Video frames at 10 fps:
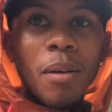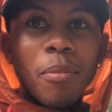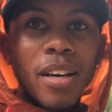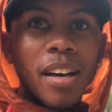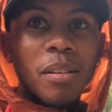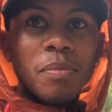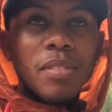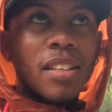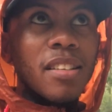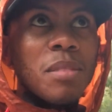we gotta
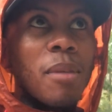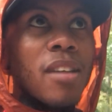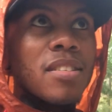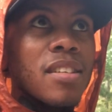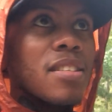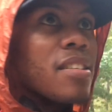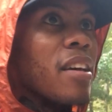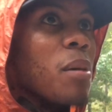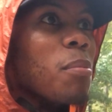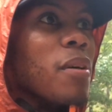get these miles done
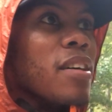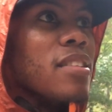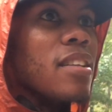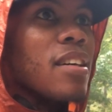today. But